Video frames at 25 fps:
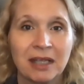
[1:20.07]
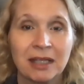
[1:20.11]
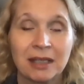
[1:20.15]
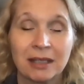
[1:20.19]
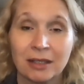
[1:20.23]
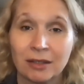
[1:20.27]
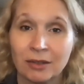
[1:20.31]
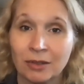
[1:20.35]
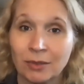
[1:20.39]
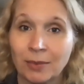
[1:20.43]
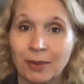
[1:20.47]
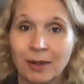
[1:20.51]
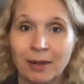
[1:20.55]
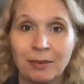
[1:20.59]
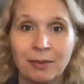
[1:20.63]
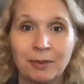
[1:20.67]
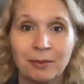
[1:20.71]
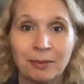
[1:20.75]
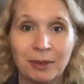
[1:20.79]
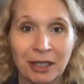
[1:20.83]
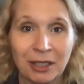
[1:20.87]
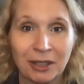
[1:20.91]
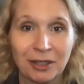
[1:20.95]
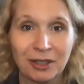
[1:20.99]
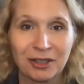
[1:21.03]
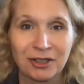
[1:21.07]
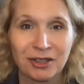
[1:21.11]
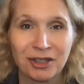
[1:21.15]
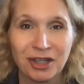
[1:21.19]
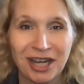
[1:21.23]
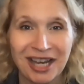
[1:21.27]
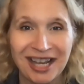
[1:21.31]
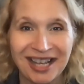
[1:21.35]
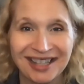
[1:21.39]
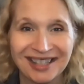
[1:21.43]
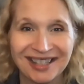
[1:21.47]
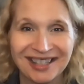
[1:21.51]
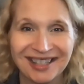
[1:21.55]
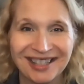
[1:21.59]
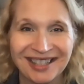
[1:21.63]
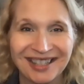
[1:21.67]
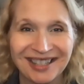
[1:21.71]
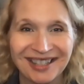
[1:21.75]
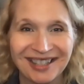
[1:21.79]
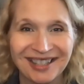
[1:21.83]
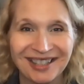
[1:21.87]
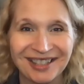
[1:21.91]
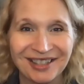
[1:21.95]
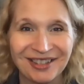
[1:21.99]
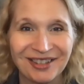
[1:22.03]
there's probably a good chance,
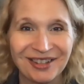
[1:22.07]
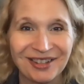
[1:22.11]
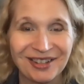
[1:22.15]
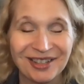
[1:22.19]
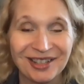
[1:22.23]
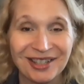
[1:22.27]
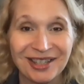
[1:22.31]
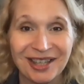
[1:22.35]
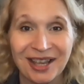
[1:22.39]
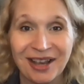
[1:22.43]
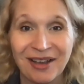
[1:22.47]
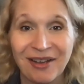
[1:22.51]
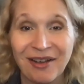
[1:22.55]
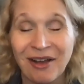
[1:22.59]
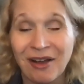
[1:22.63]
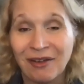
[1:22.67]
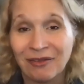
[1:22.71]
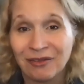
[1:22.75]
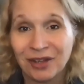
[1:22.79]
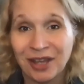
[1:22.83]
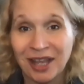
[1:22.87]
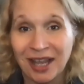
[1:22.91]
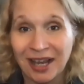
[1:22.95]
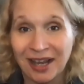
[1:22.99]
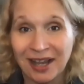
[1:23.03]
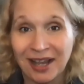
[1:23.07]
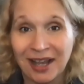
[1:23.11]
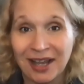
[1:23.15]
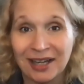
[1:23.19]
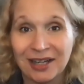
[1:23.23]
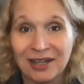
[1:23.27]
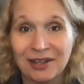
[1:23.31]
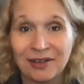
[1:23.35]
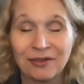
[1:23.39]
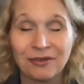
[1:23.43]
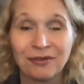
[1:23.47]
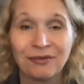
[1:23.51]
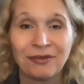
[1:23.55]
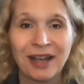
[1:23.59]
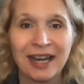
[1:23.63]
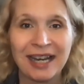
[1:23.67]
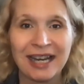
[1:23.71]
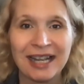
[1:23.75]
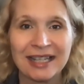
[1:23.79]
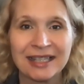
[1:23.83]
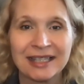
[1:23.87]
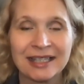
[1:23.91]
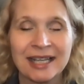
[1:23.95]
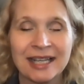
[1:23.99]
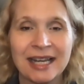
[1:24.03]
as long as they offer that kind of
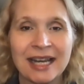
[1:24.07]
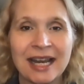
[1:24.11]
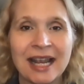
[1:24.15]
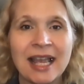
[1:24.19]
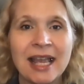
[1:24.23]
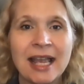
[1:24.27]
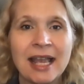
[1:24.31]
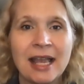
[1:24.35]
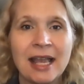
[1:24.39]
financing,